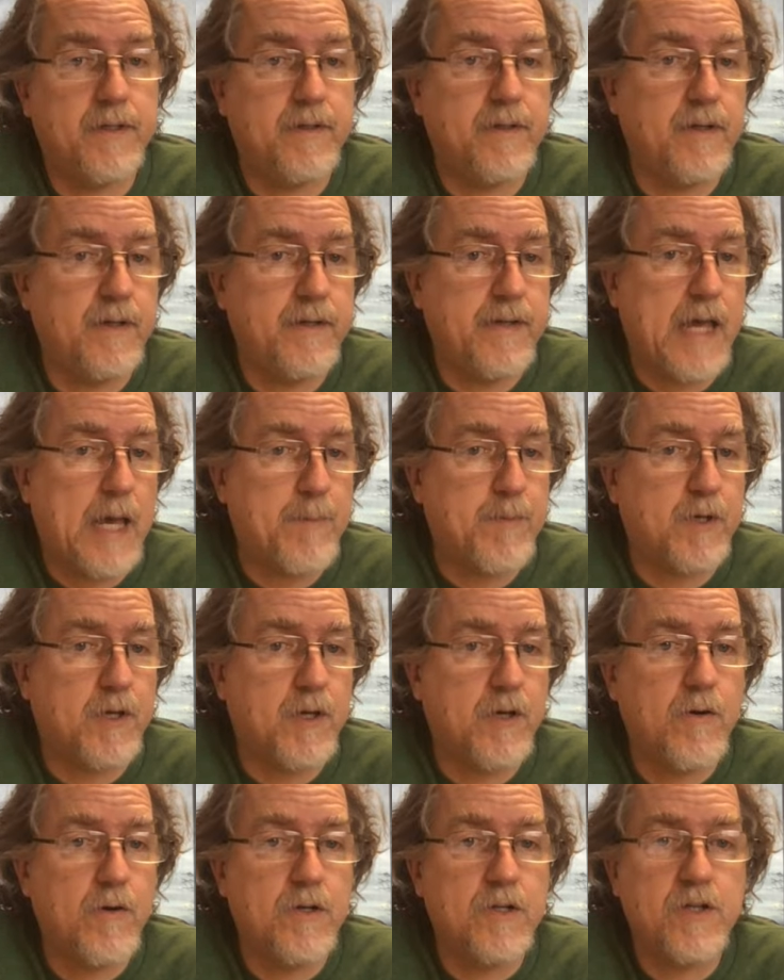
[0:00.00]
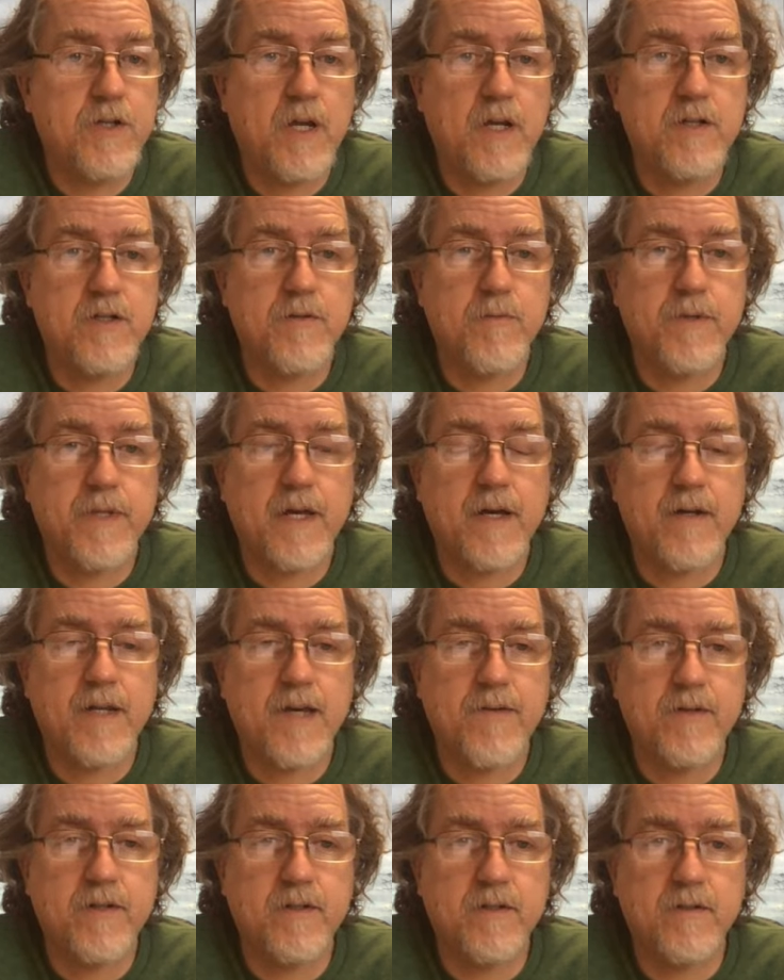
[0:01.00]
adapt the code and change it without
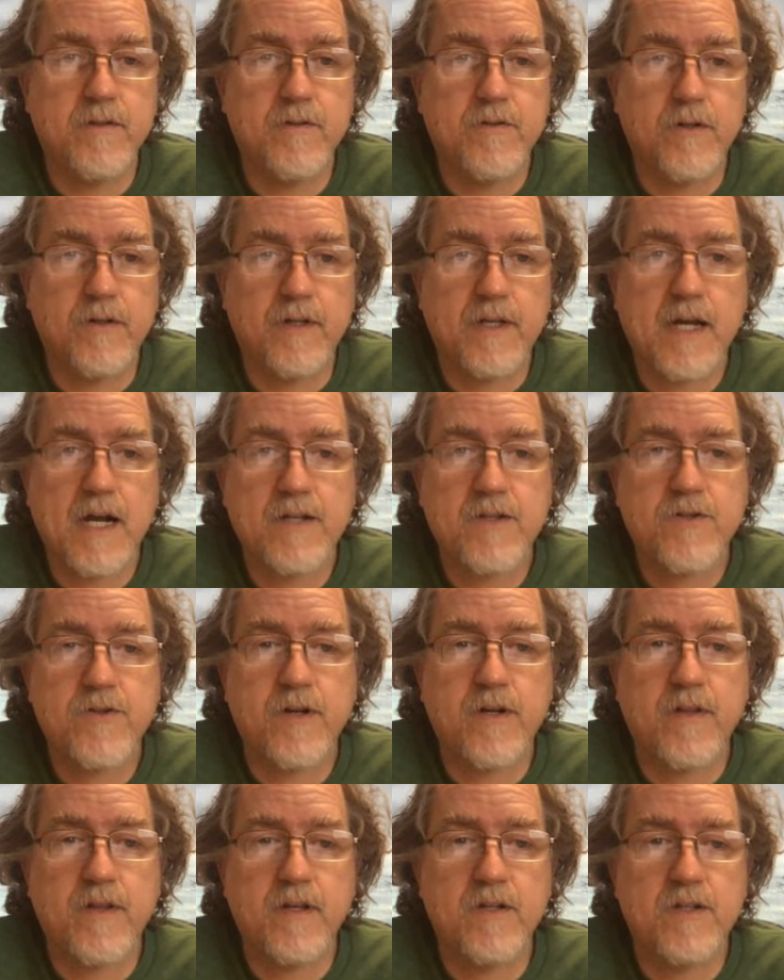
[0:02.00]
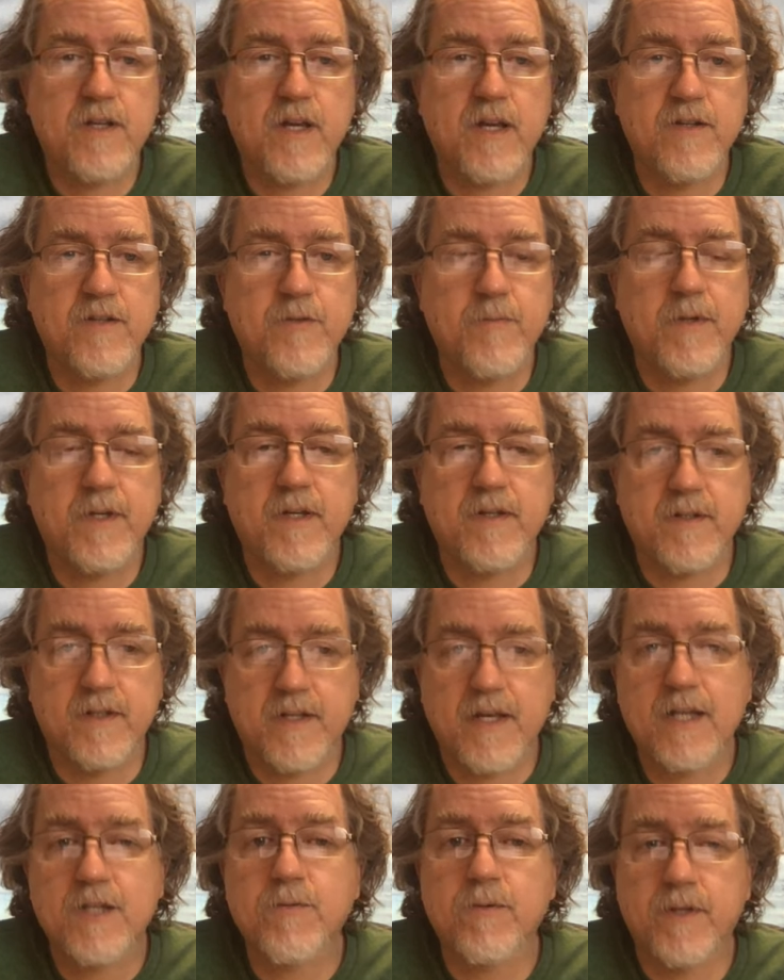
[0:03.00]
having to sort of concentrate on the edge cases, because the
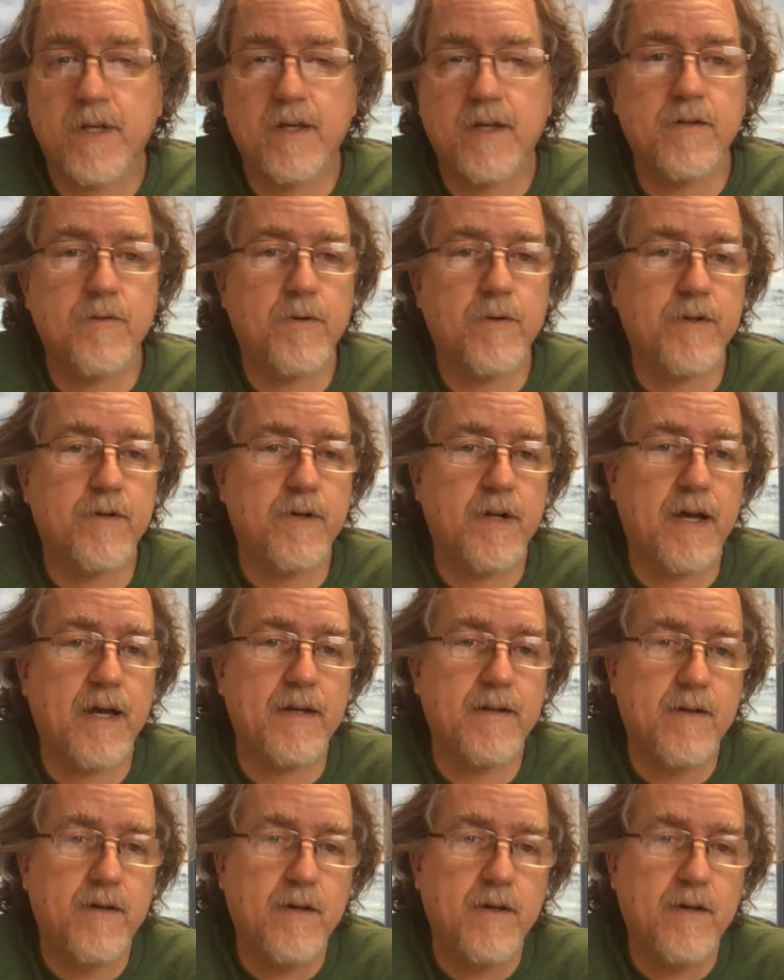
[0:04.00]
test will tell you whether or not